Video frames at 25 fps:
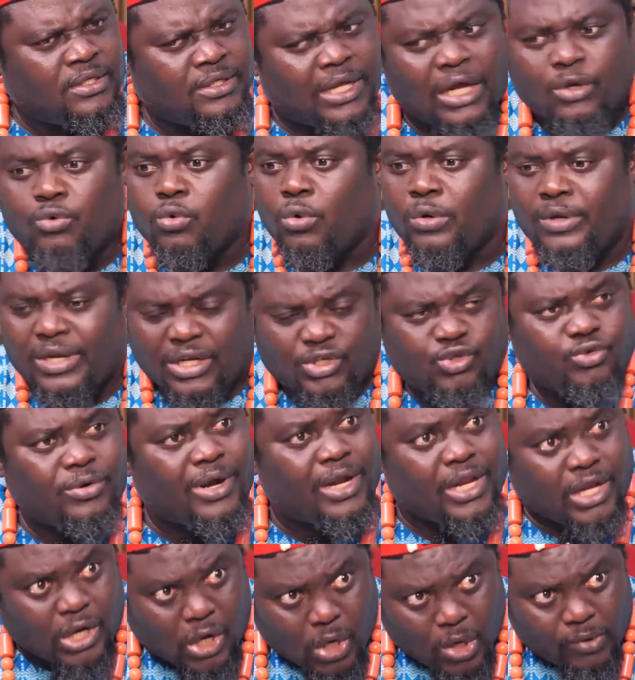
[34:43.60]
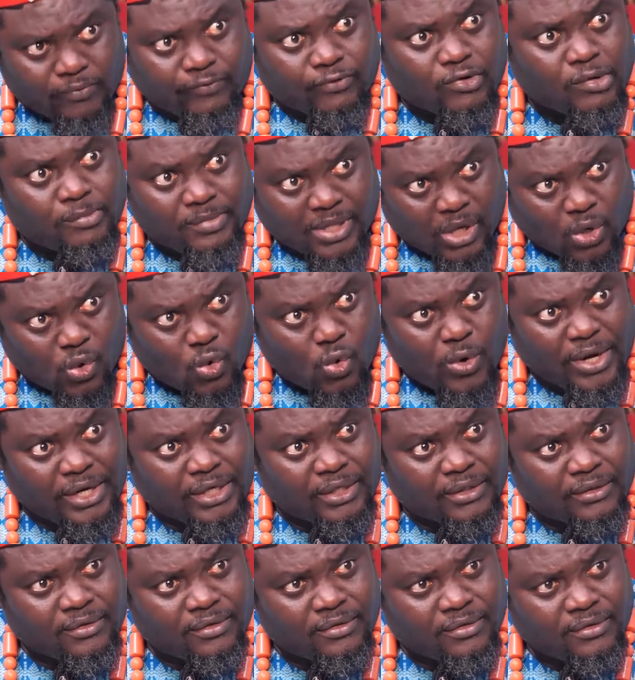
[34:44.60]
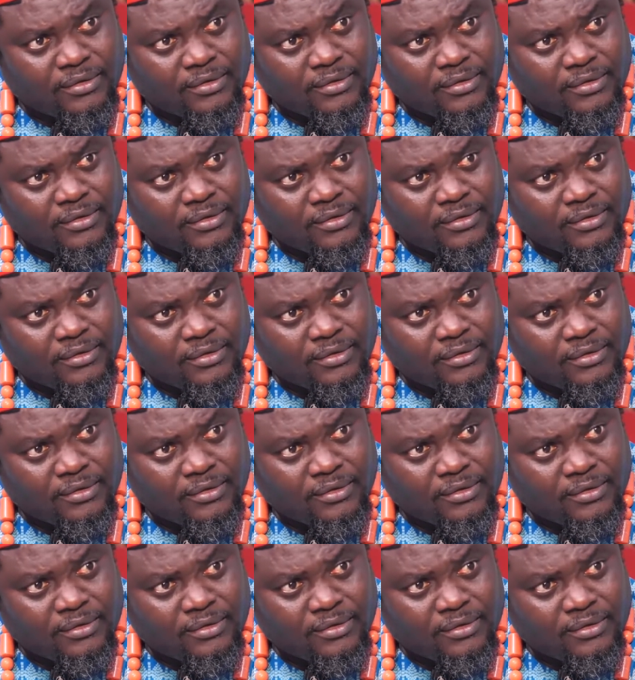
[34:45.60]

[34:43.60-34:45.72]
that will naturally come from the Queen,